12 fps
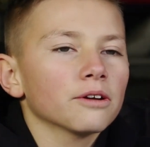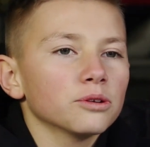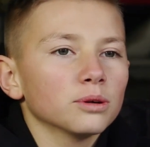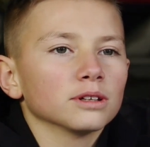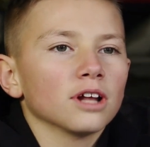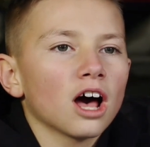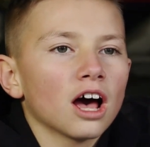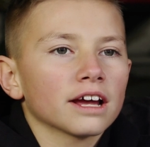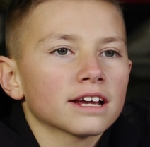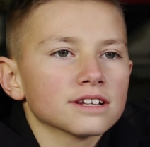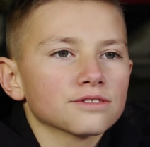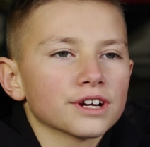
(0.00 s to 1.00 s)
don't do a
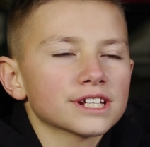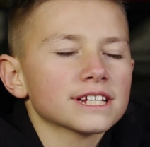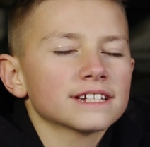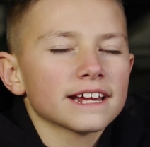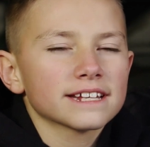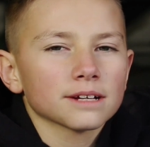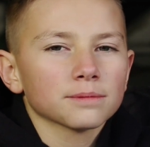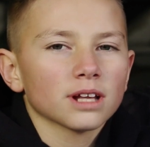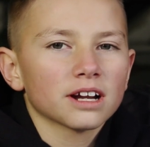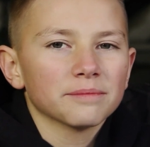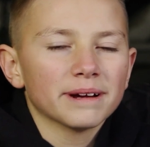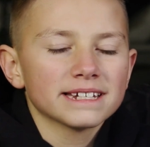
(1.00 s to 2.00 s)
lot because racing takes up a
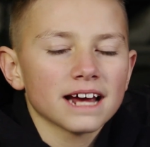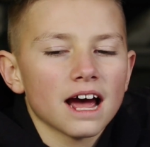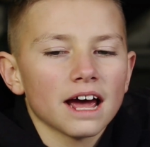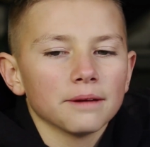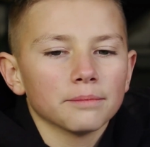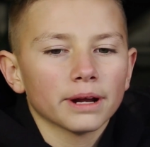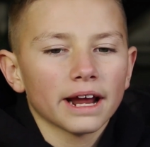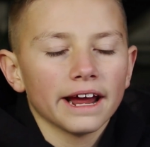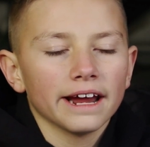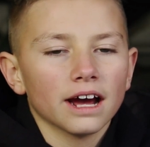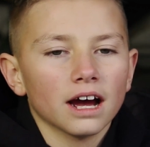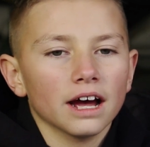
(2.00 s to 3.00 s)
lot of my time, but
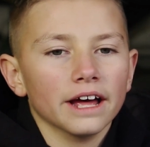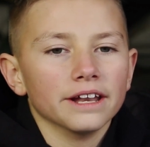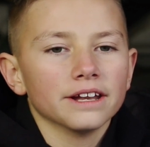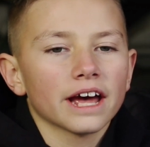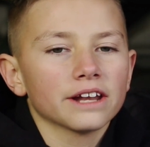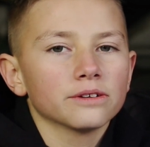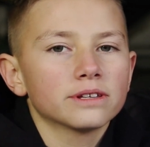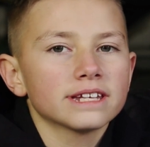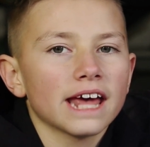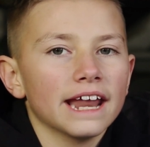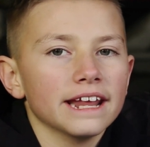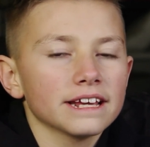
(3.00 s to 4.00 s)
I do
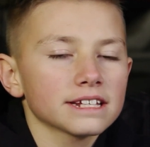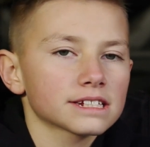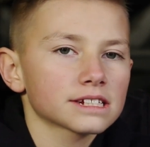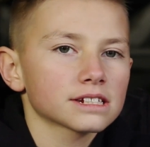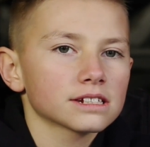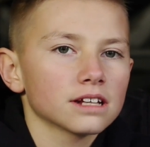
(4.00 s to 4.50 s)
tennis.